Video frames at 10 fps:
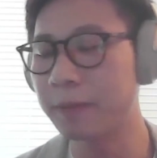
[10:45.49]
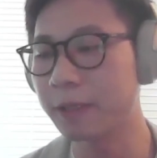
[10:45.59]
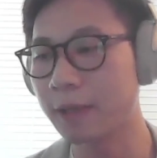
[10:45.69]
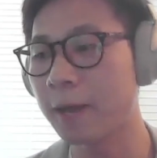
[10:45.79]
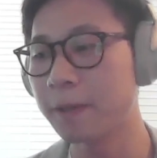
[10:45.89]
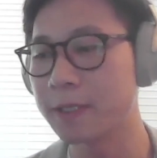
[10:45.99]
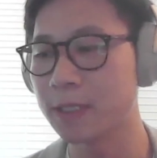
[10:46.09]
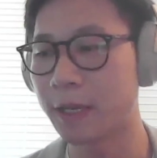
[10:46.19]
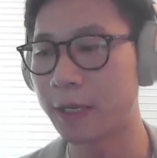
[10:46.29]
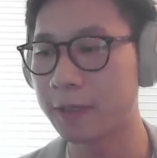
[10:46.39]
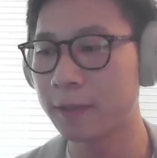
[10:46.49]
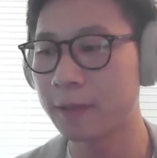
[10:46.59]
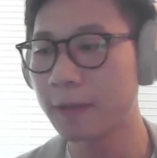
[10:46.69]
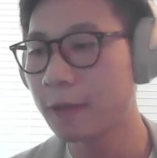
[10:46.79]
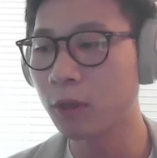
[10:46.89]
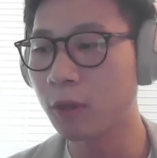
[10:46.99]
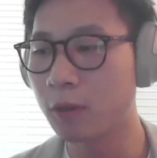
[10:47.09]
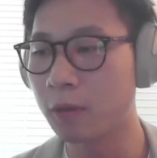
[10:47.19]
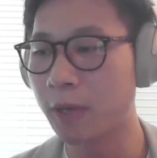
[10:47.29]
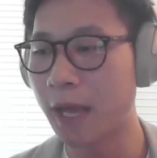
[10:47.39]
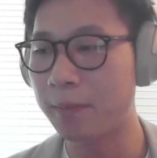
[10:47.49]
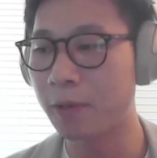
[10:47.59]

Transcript: I mean companies like Google,